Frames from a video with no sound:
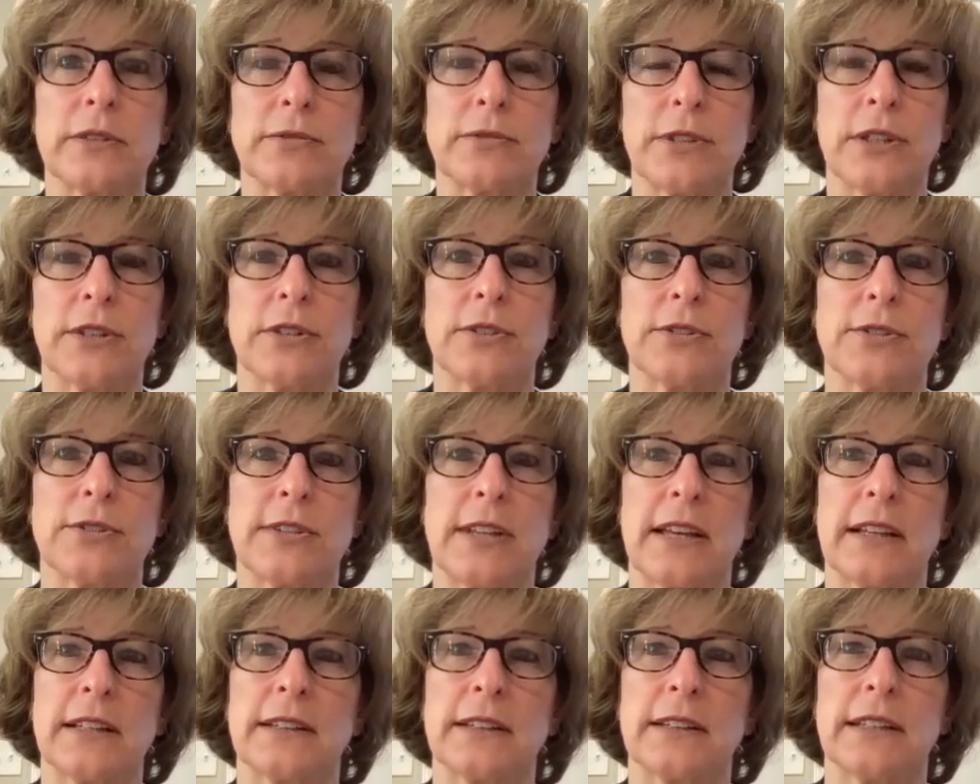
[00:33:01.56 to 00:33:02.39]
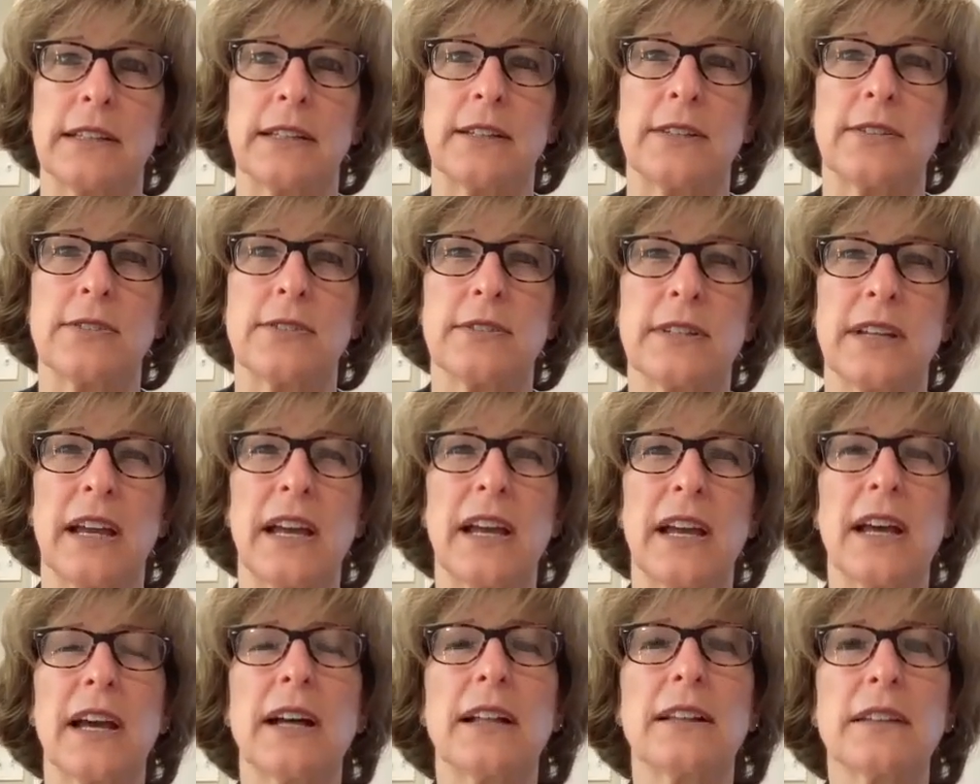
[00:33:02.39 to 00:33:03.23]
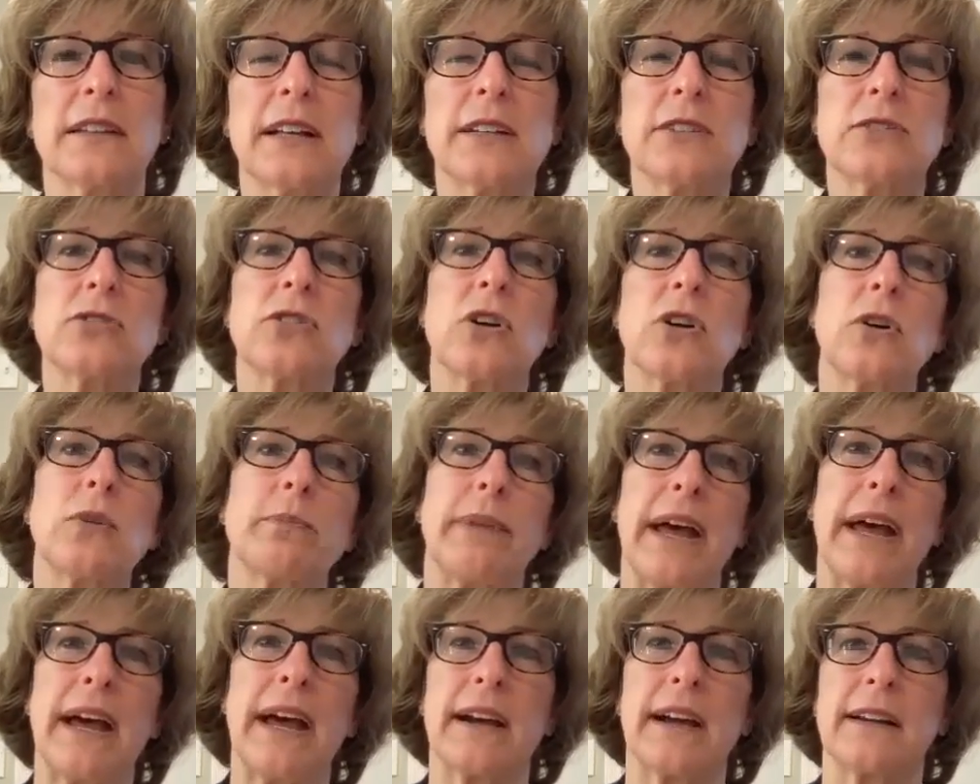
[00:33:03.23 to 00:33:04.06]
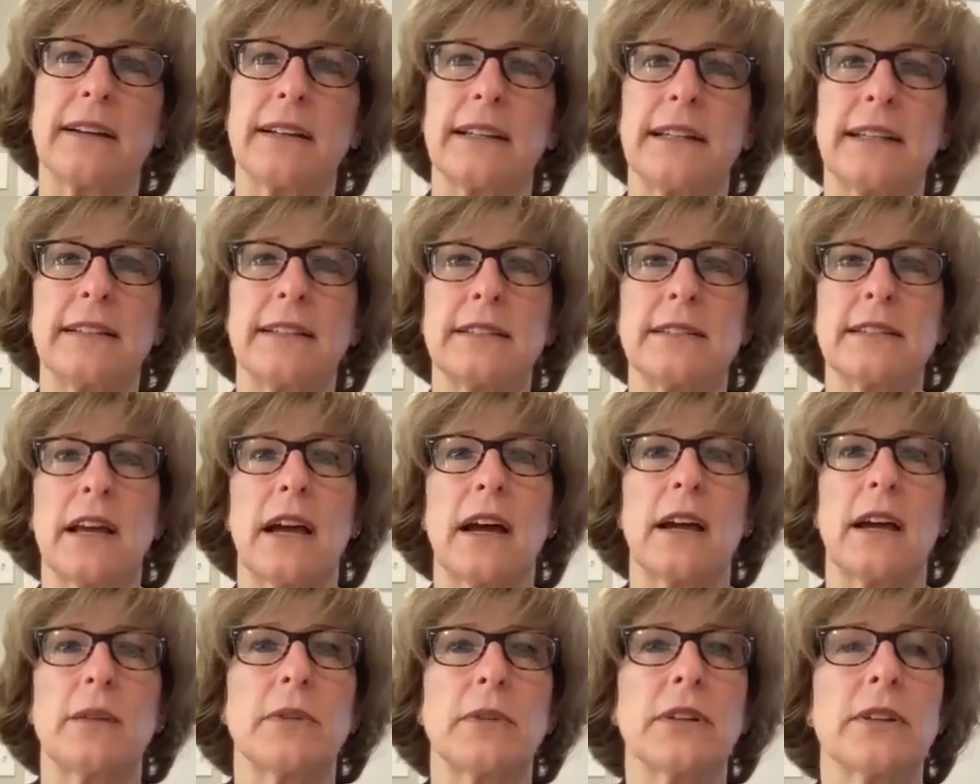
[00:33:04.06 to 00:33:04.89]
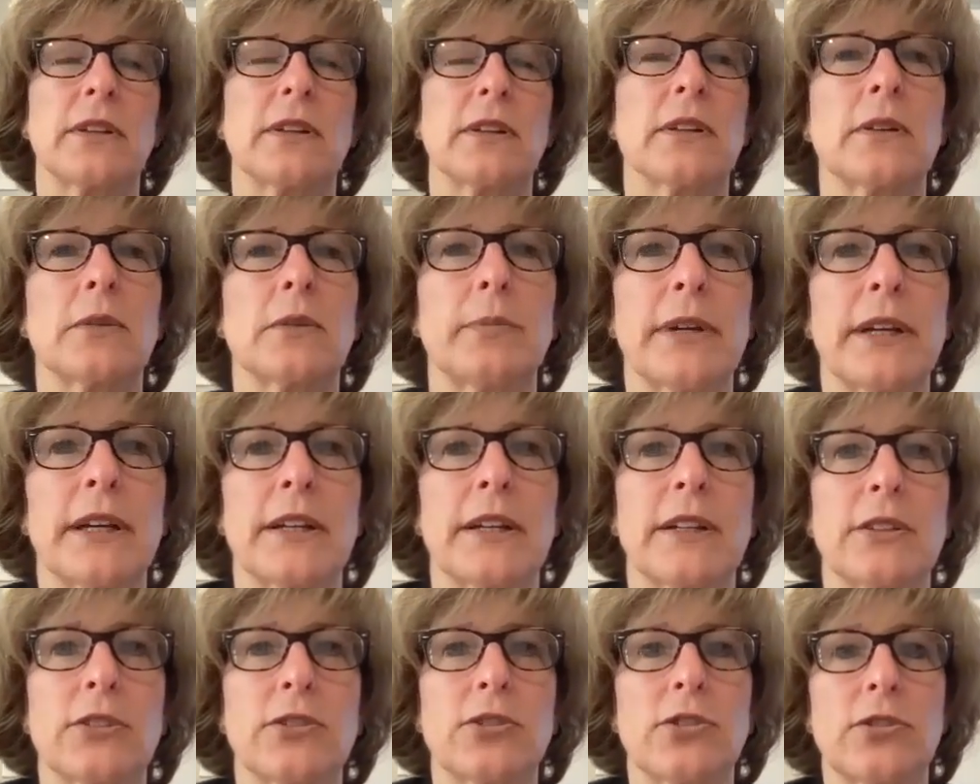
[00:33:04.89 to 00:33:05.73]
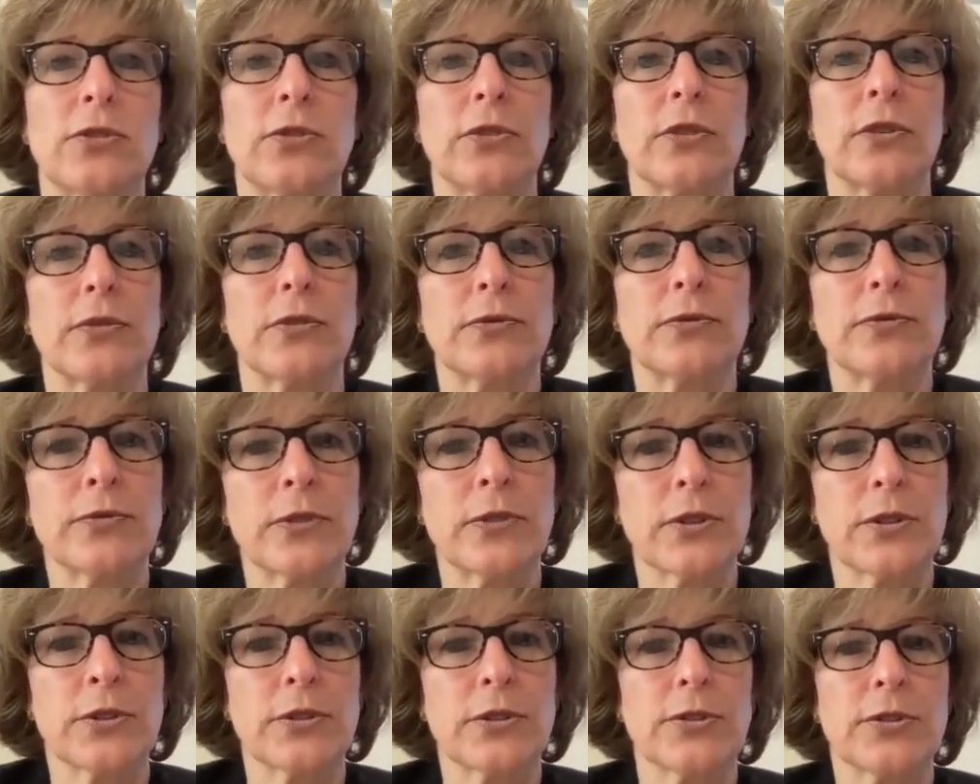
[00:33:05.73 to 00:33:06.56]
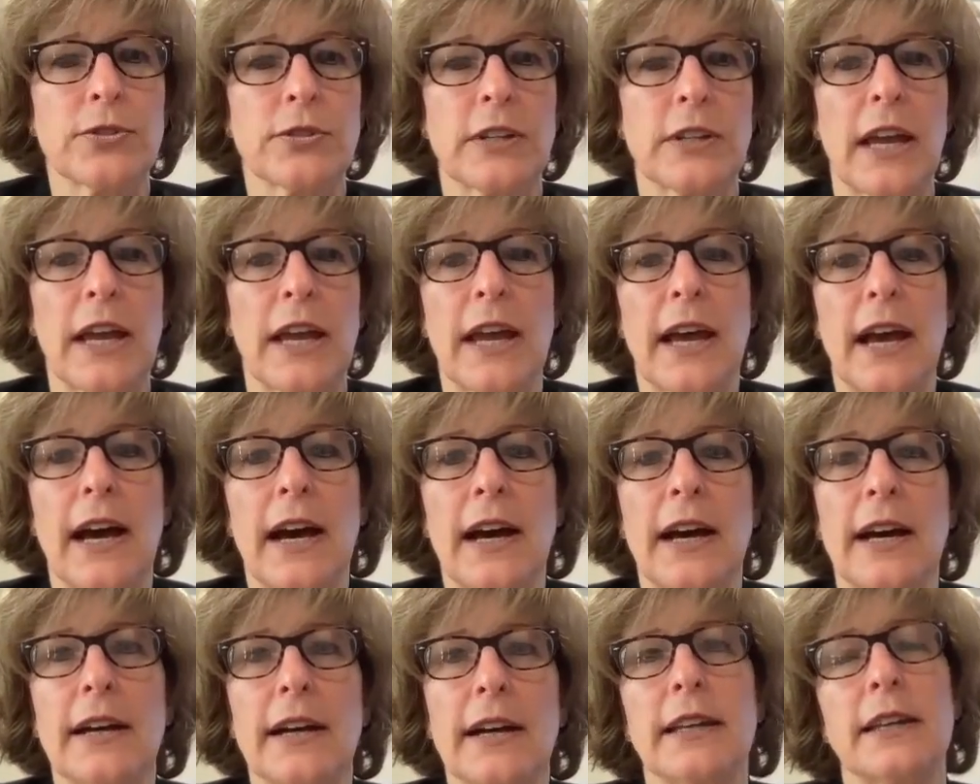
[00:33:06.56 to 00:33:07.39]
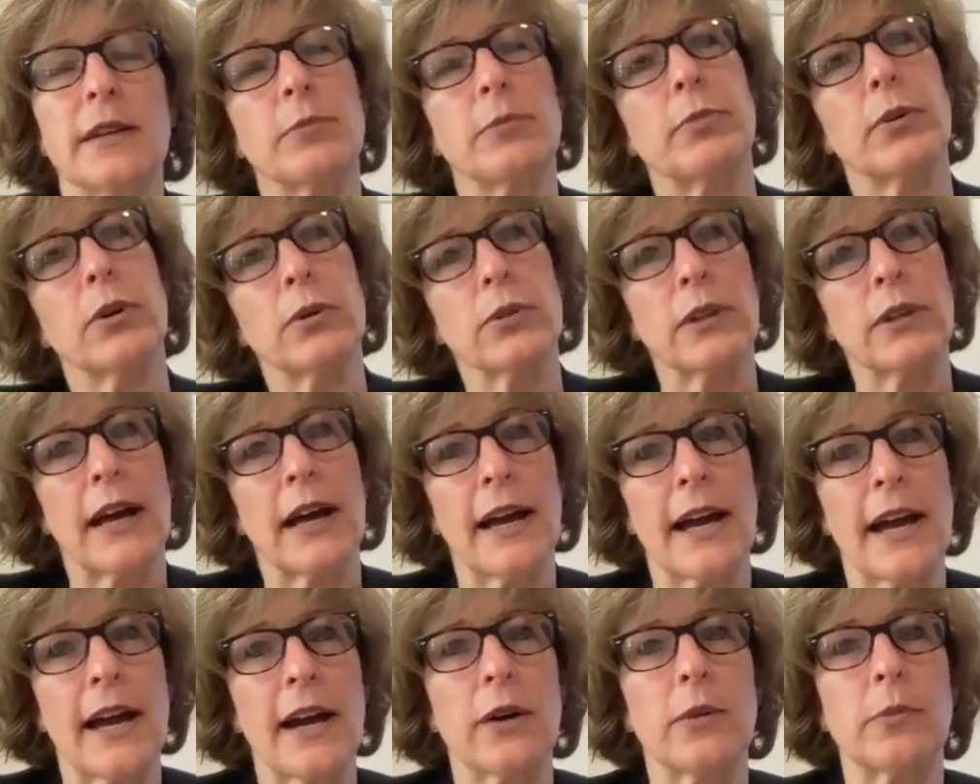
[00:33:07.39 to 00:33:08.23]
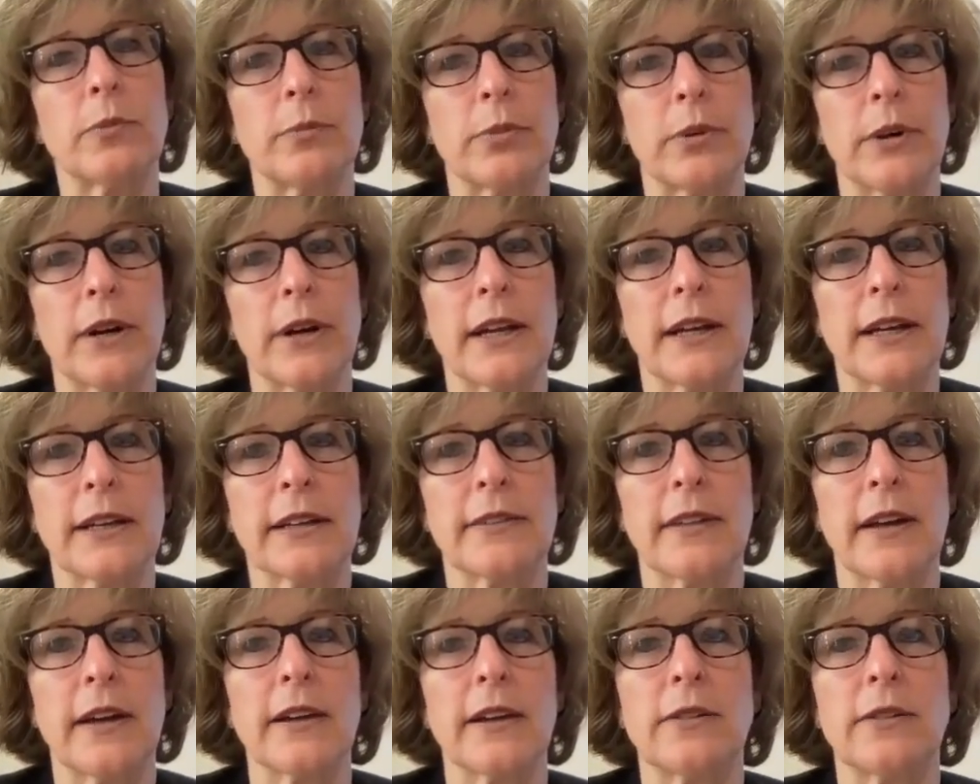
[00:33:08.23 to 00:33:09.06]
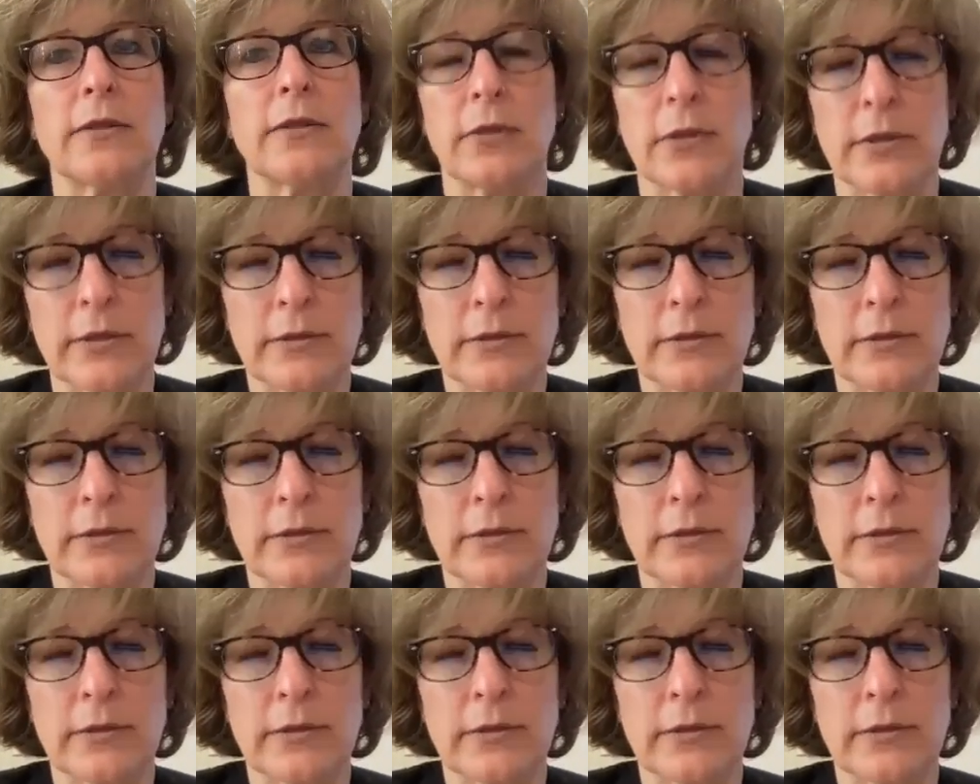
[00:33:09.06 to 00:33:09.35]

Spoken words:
of years at least. Let's go back in time a little bit to the first Ebola outbreak that